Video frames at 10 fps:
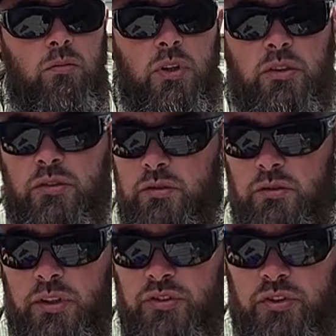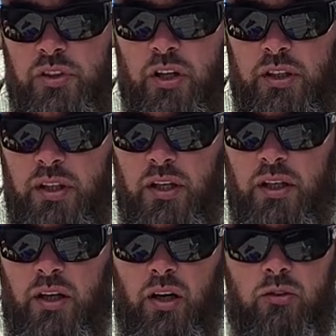It's designed to take
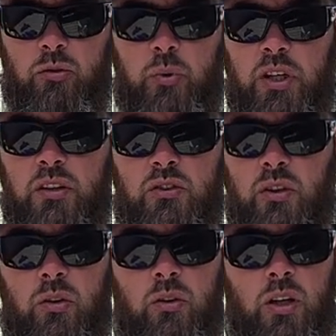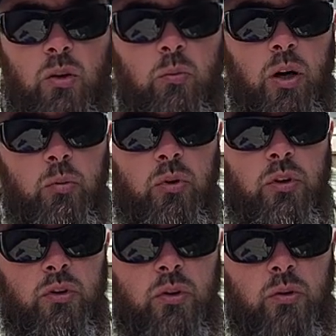that kind of a beating, so I don't mind
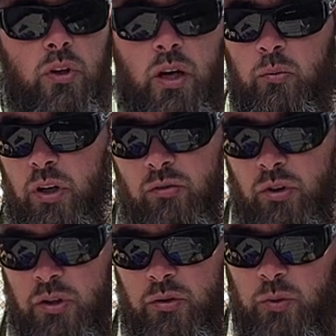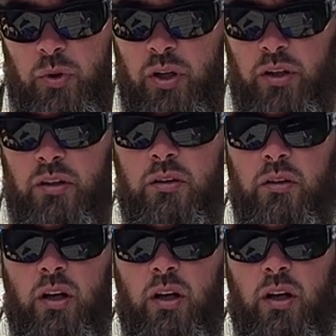putting it through it. And whatever I do to it, I can